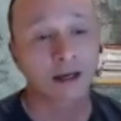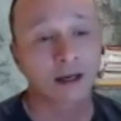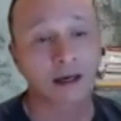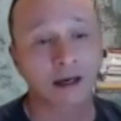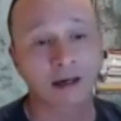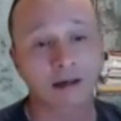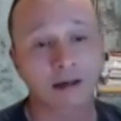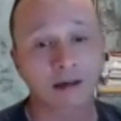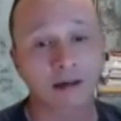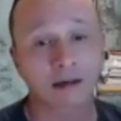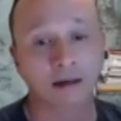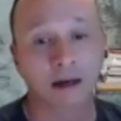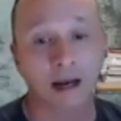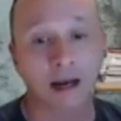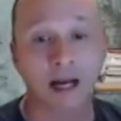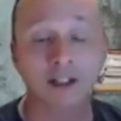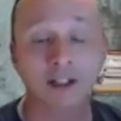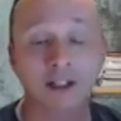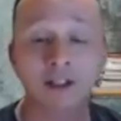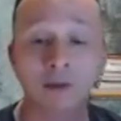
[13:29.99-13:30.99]
and
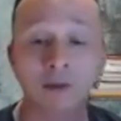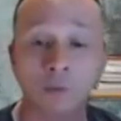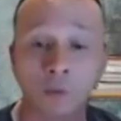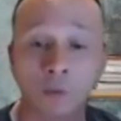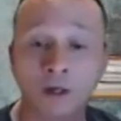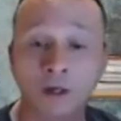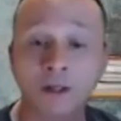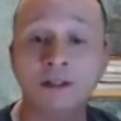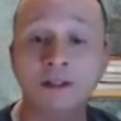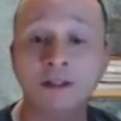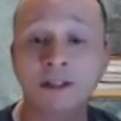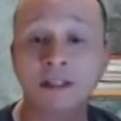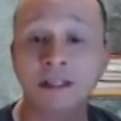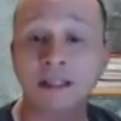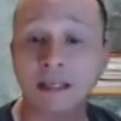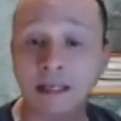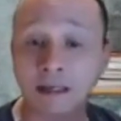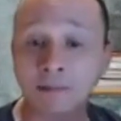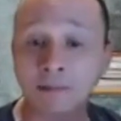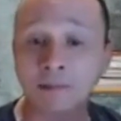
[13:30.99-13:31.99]
actually what is the
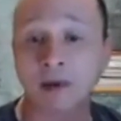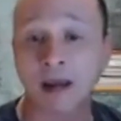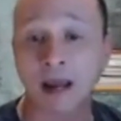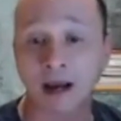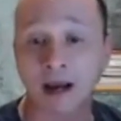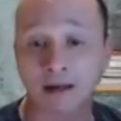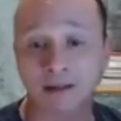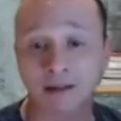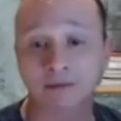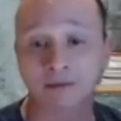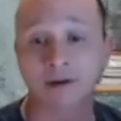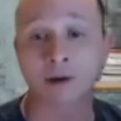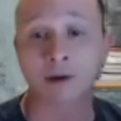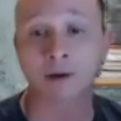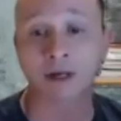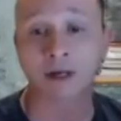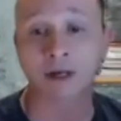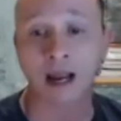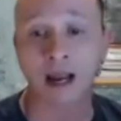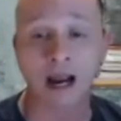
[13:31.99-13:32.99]
impact if I
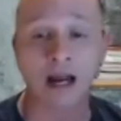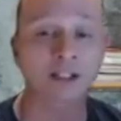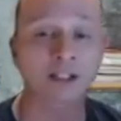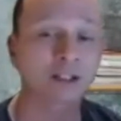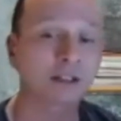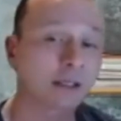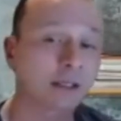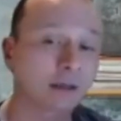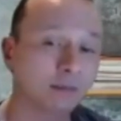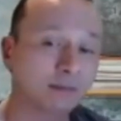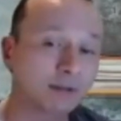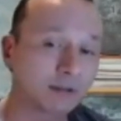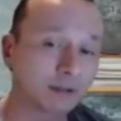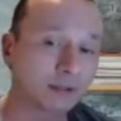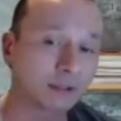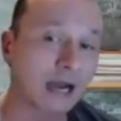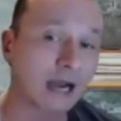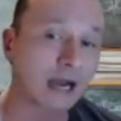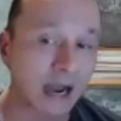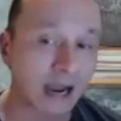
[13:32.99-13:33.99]
were to actually
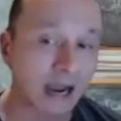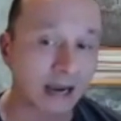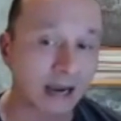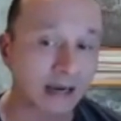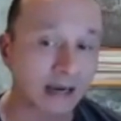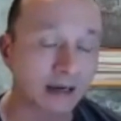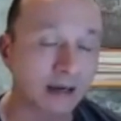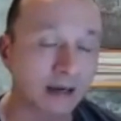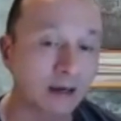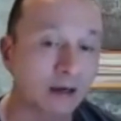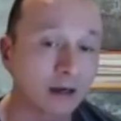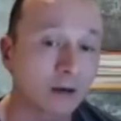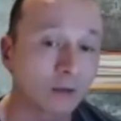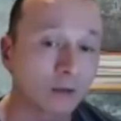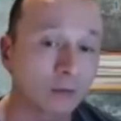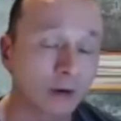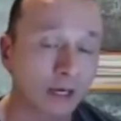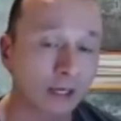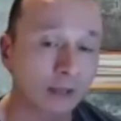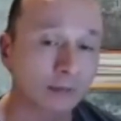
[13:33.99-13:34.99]
apply
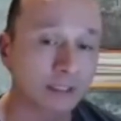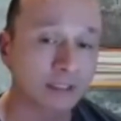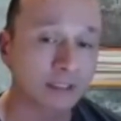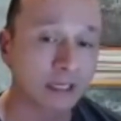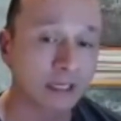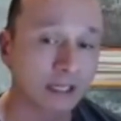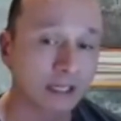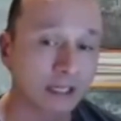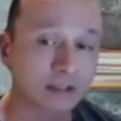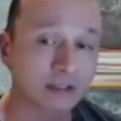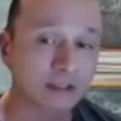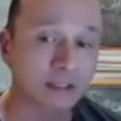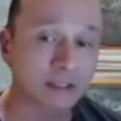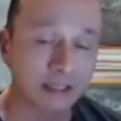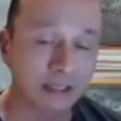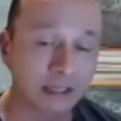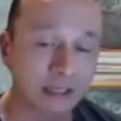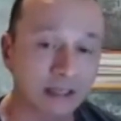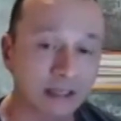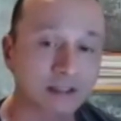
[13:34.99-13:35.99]
recommendations
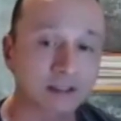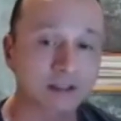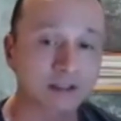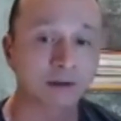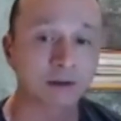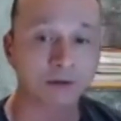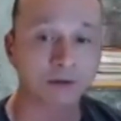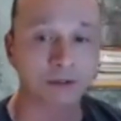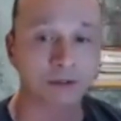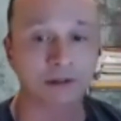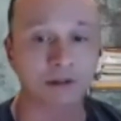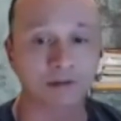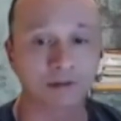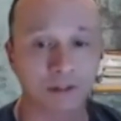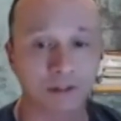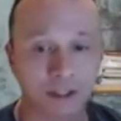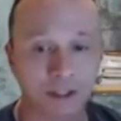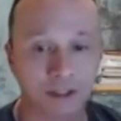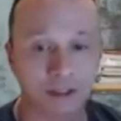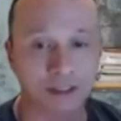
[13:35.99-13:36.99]
against those
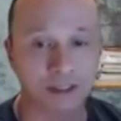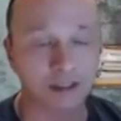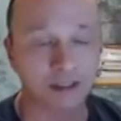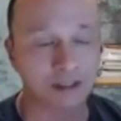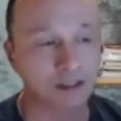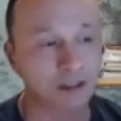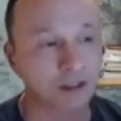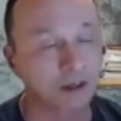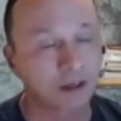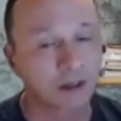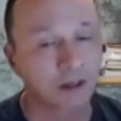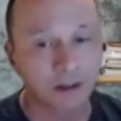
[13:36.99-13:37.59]
inefficiencies.